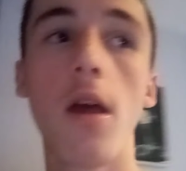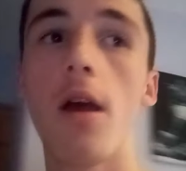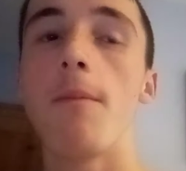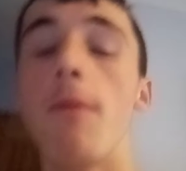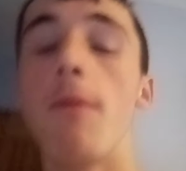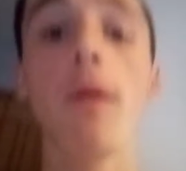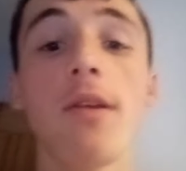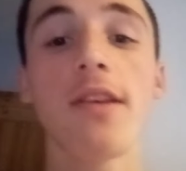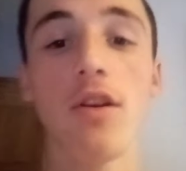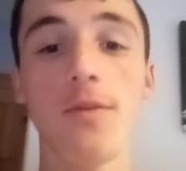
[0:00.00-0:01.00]
my upload schedule
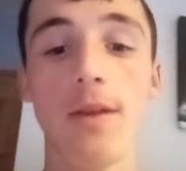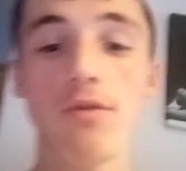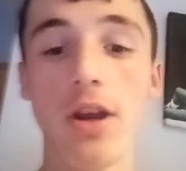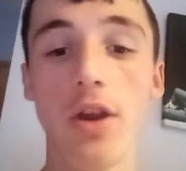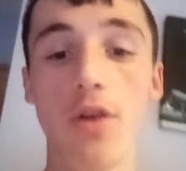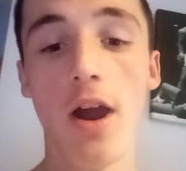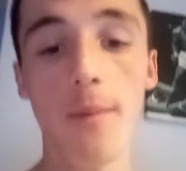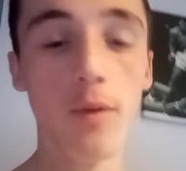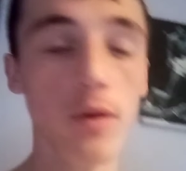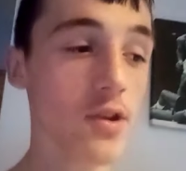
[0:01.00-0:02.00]
has been really crap all of
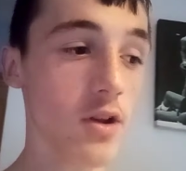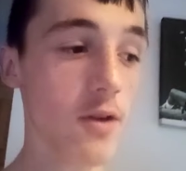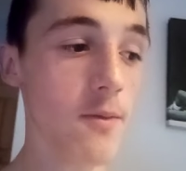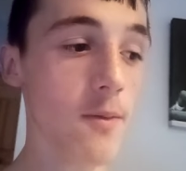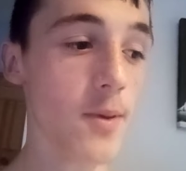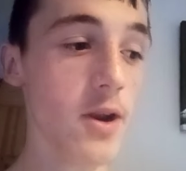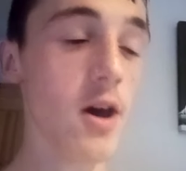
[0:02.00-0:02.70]
a sudden, but